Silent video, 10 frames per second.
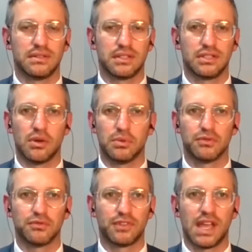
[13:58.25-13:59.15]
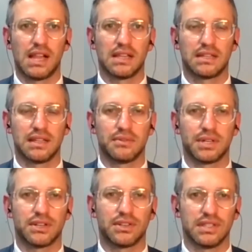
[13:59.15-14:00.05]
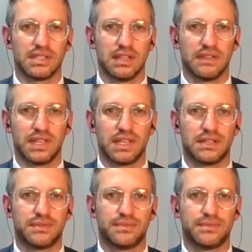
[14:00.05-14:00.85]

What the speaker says: global reality that we're currently living in?